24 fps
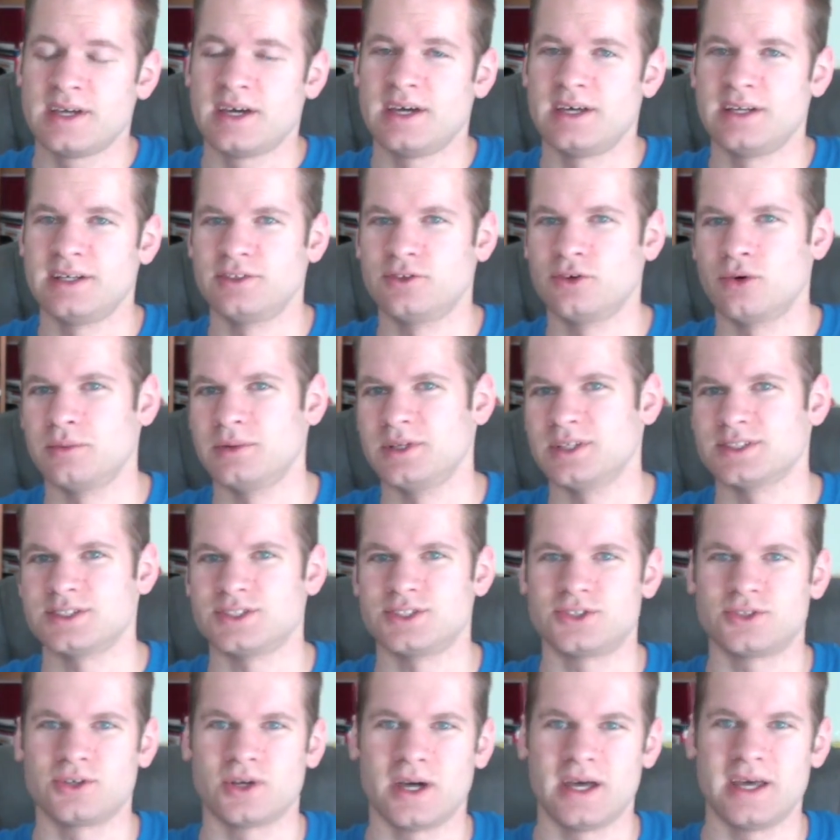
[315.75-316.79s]
and Adobe
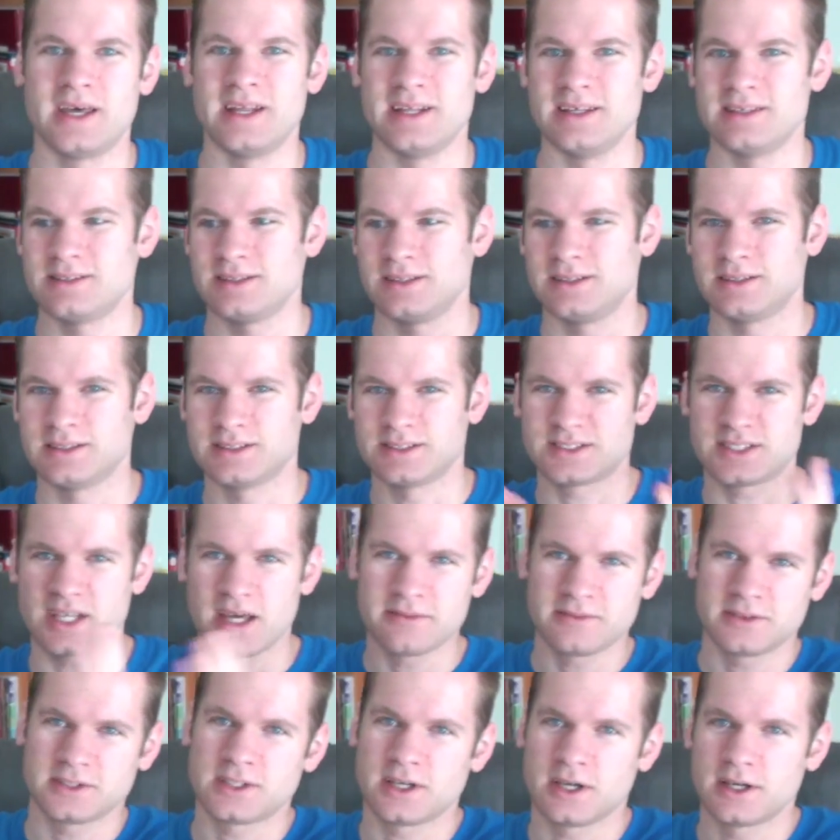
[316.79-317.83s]
doesn't try anything to
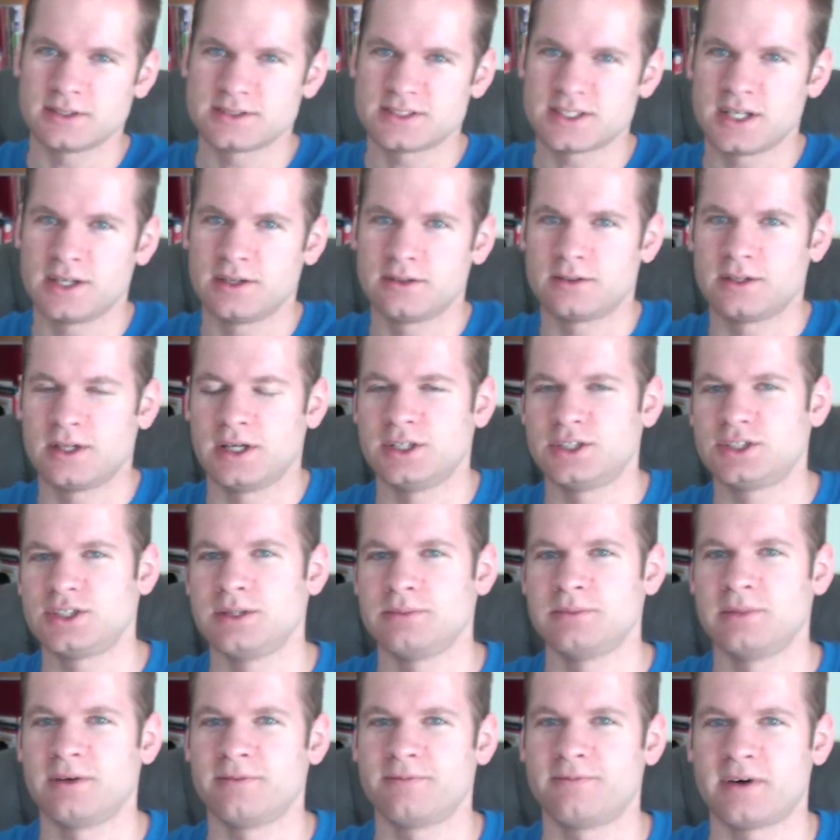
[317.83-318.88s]
sabotage
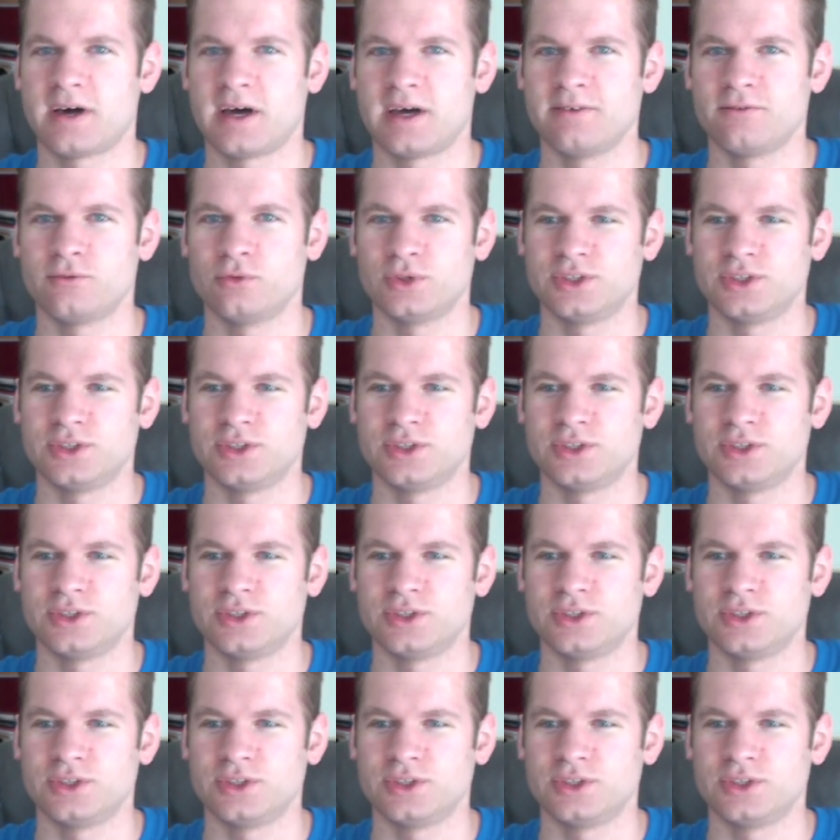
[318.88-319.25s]
HTML5,